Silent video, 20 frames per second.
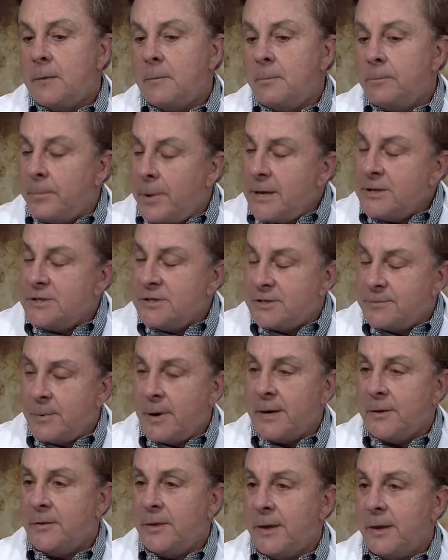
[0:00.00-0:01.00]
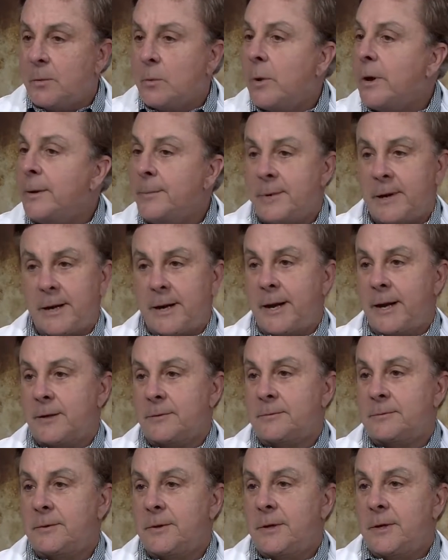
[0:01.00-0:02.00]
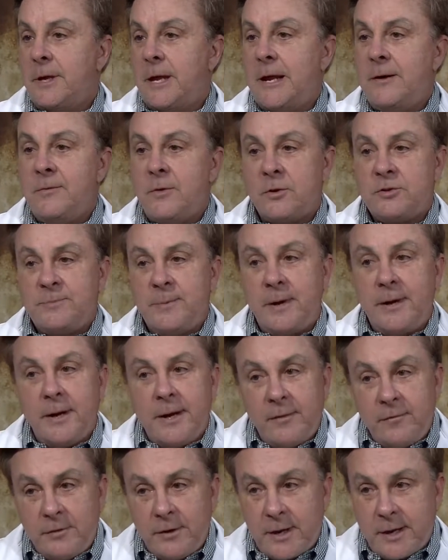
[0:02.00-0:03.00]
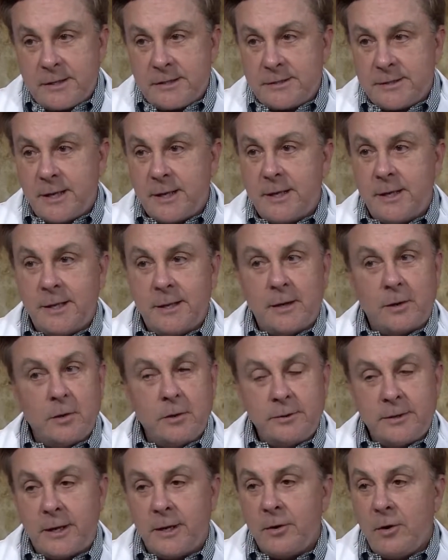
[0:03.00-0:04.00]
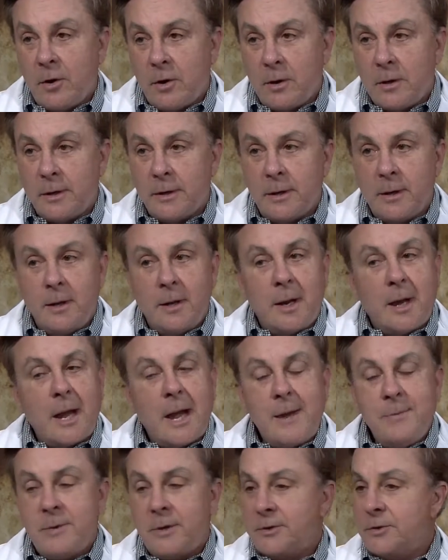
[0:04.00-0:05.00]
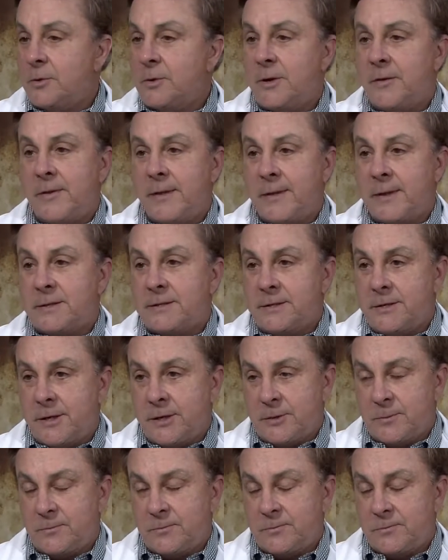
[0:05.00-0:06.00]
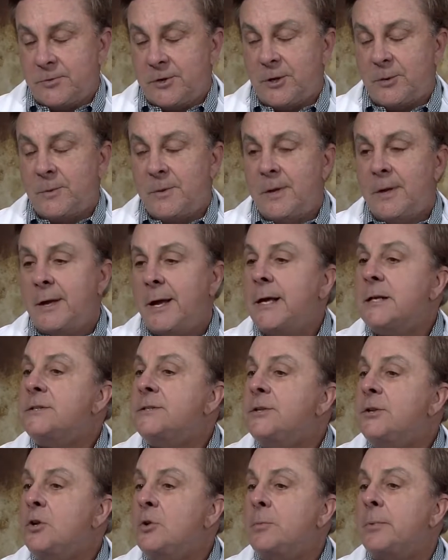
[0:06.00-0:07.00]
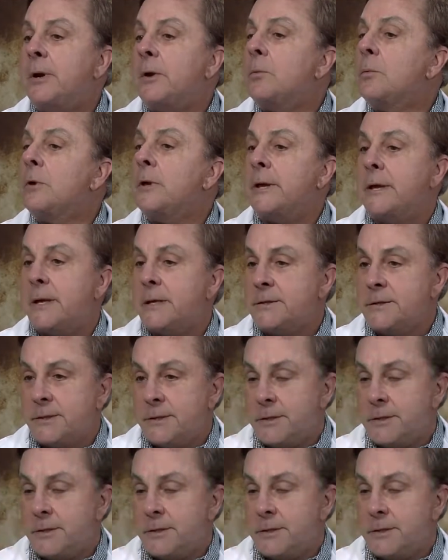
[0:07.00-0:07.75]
patients might think, wait a minute now, even though it's been an FDA study that looked at it hard, I'm not doing anything that's new. So it's new, but it really isn't